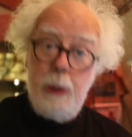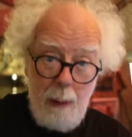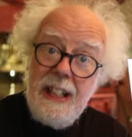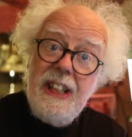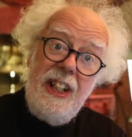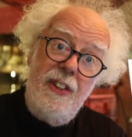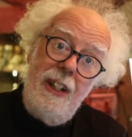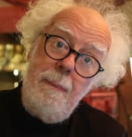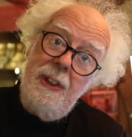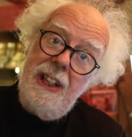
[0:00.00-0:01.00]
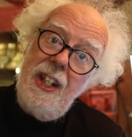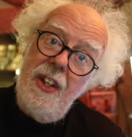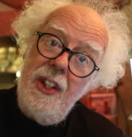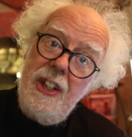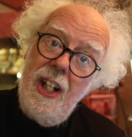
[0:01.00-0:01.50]
23%
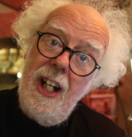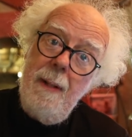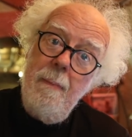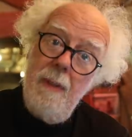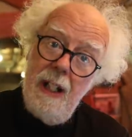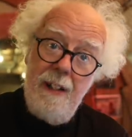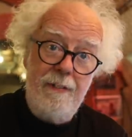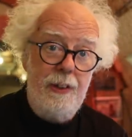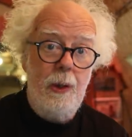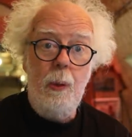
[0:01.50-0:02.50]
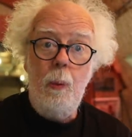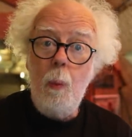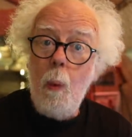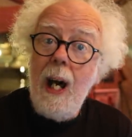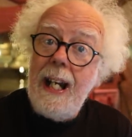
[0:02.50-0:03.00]
of the time if you're
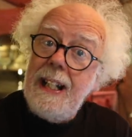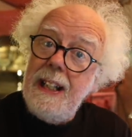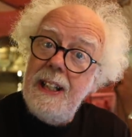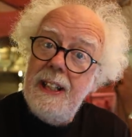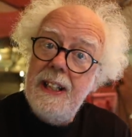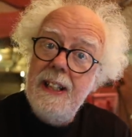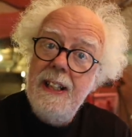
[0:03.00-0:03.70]
white.